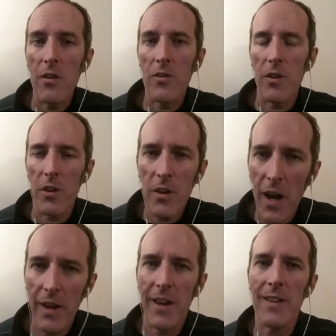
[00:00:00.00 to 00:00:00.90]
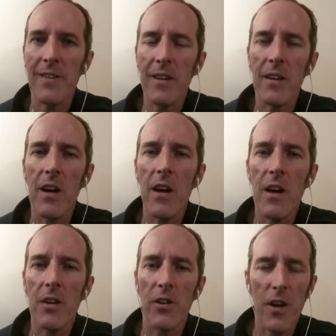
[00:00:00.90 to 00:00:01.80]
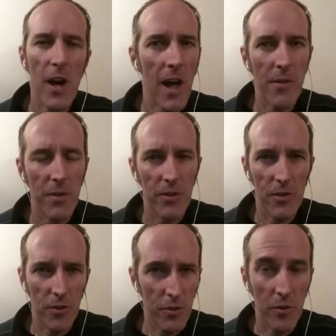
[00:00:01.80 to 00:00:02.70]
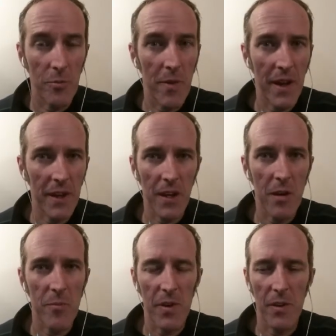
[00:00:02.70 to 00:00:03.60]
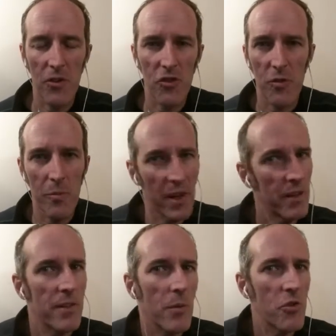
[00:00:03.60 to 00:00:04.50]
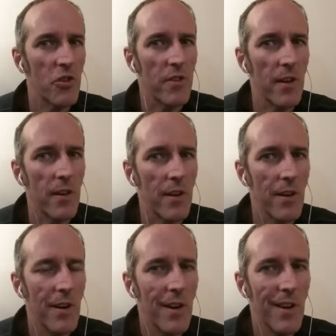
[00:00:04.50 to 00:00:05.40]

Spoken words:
So you're not guessing. You're not having to make it up and just make assumptions either.